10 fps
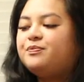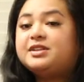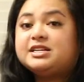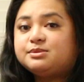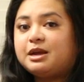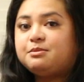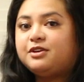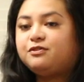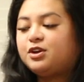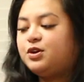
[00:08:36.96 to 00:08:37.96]
this might be
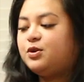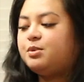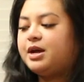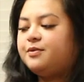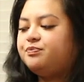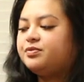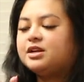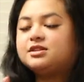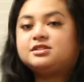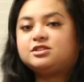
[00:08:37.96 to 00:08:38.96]
for you, but
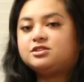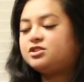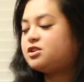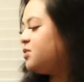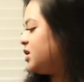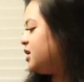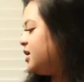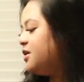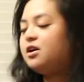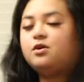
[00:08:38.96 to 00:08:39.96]
it's so
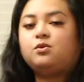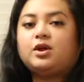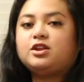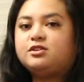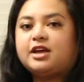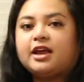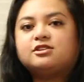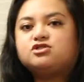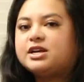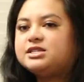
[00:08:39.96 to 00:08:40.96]
good when you
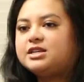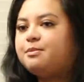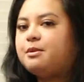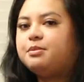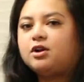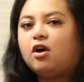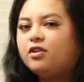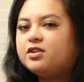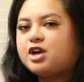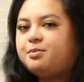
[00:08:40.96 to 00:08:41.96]
like dress it up and put all
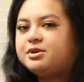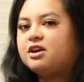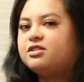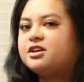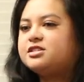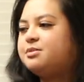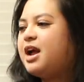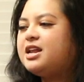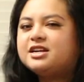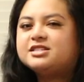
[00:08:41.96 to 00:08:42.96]
the toppings on there. Some
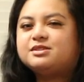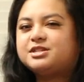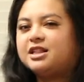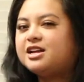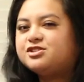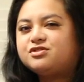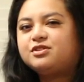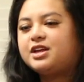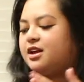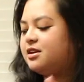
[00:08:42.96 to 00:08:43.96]
onions, some cilantro,
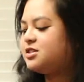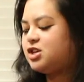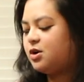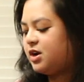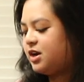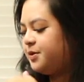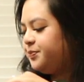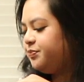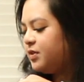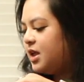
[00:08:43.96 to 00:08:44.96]
like so good.
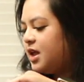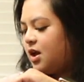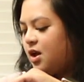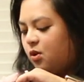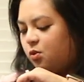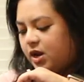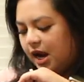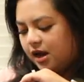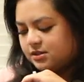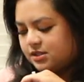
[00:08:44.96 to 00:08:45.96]
What
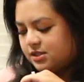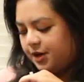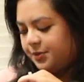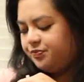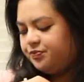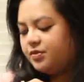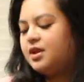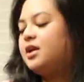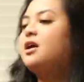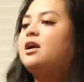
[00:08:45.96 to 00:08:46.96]
else?
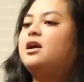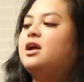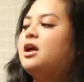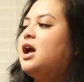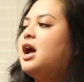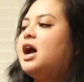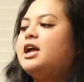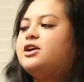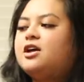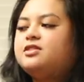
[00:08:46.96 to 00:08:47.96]

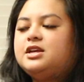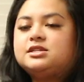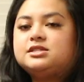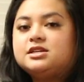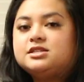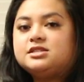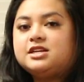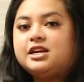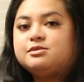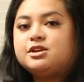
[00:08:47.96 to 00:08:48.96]
I got these
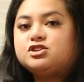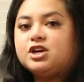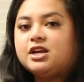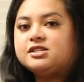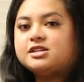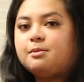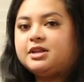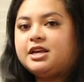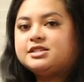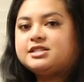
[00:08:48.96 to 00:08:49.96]
steamed chicken
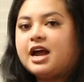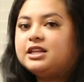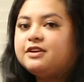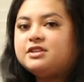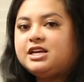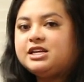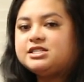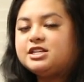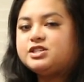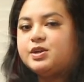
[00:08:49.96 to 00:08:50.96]
dumplings. I love these,
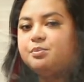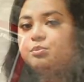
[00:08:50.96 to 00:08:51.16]
and some